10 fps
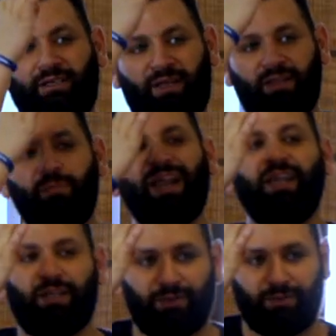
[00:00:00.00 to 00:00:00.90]
in the
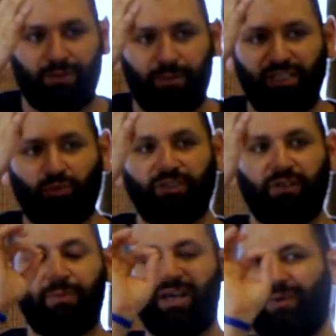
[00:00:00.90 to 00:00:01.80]
brain.
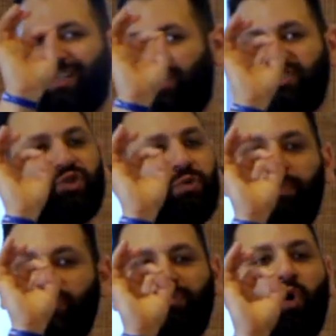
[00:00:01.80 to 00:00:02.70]
Pituitary, by the way, they're
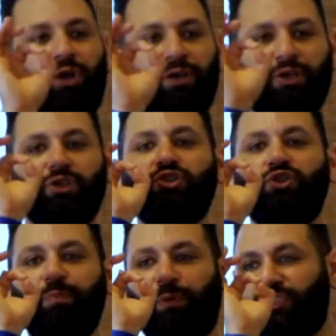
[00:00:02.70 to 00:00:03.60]
super small, super